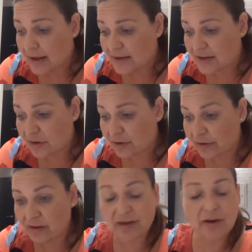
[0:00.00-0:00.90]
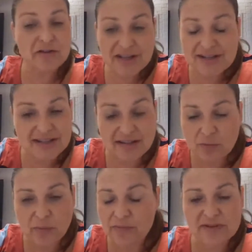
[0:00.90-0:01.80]
So, just
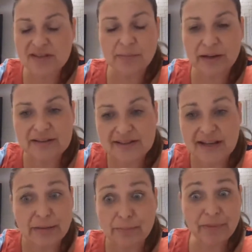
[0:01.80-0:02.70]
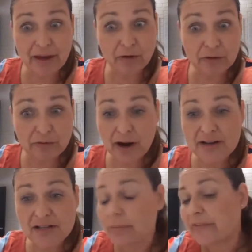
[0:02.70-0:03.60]
the simplest thing, being on the right
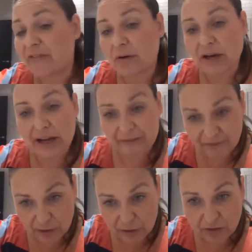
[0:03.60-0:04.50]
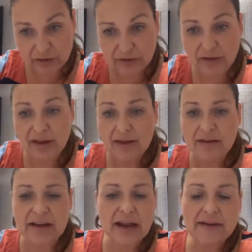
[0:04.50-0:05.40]
type of folate for you
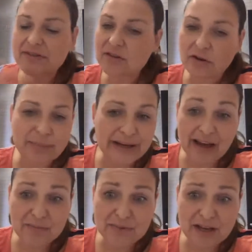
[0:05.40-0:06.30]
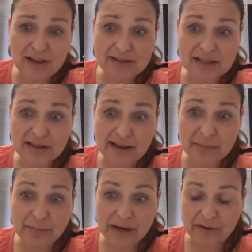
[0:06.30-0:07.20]
can have so many upsides and
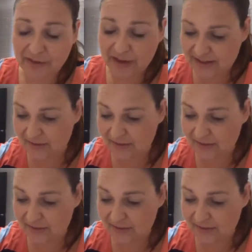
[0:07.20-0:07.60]
benefits.